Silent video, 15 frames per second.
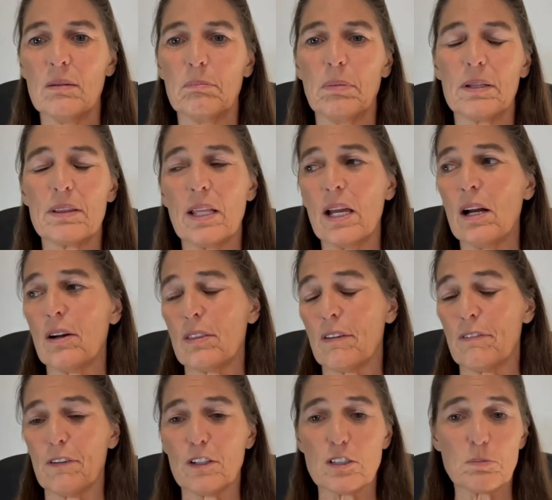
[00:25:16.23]
but they are the
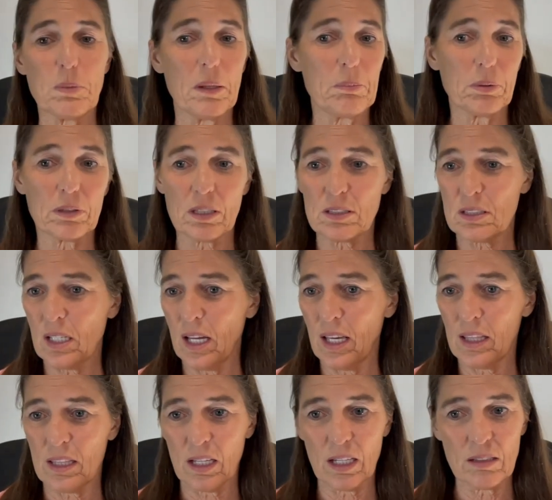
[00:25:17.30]
first people to
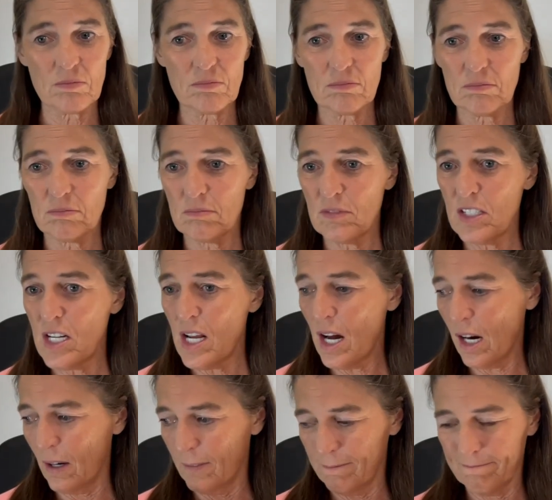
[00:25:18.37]
say that,
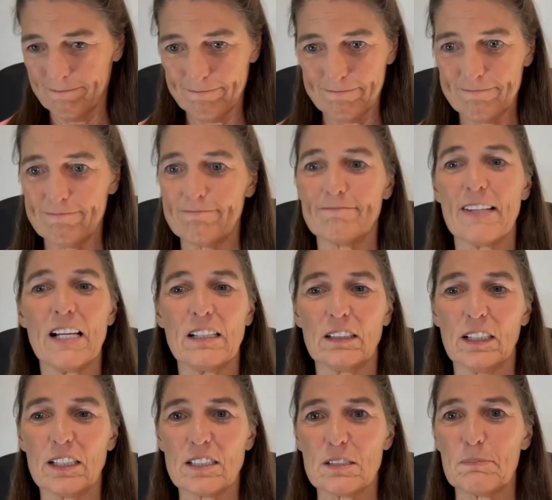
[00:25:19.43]
no,
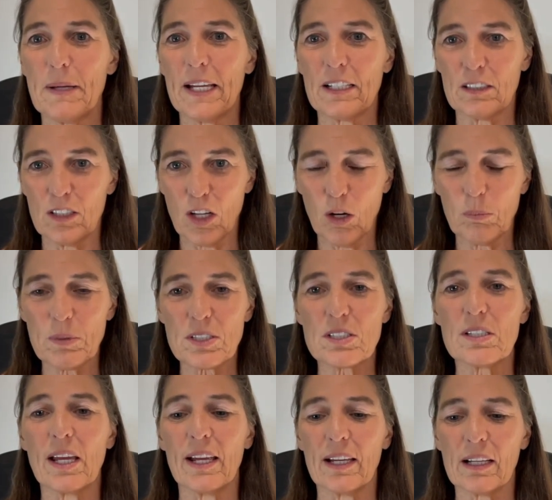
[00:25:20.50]
let's make no
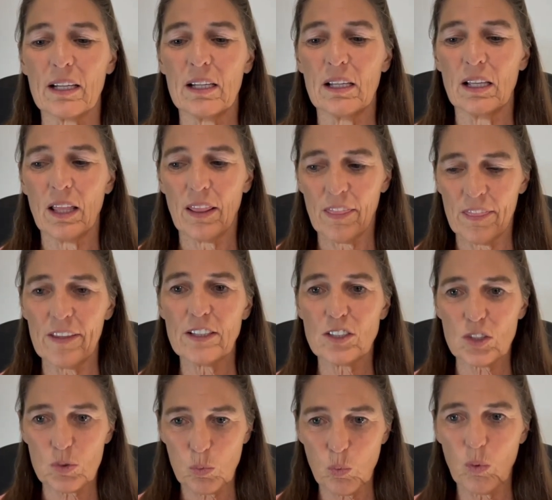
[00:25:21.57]
mistake.
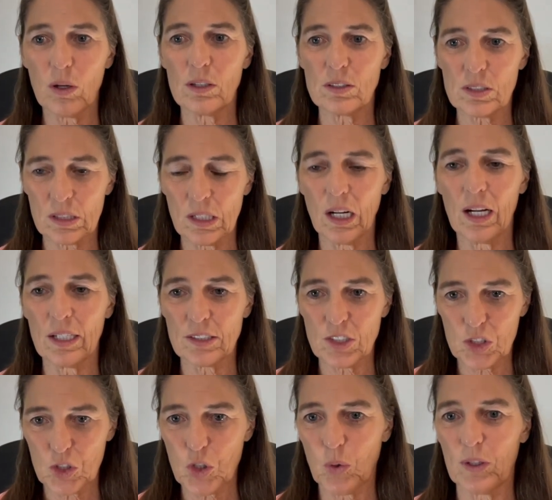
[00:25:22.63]
This was
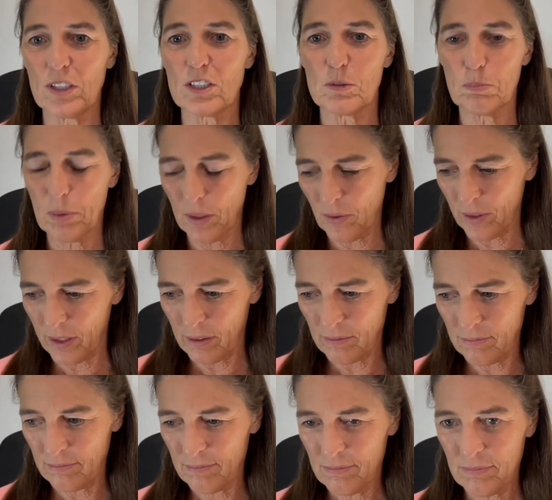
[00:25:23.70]
God's choice, period,
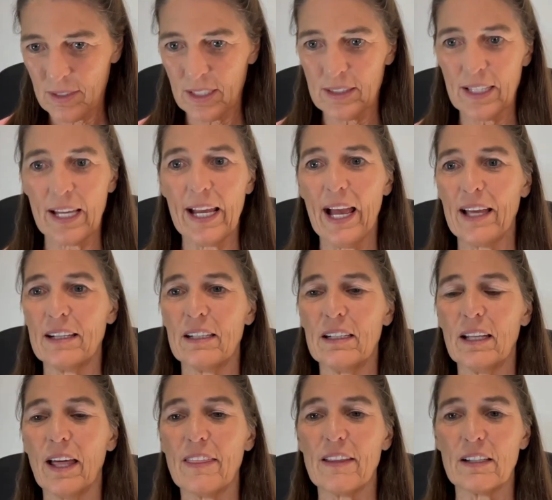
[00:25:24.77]
that they had
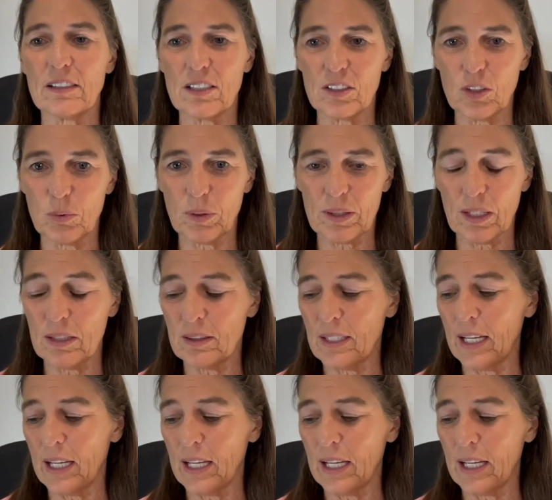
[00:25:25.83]
nothing to do with it.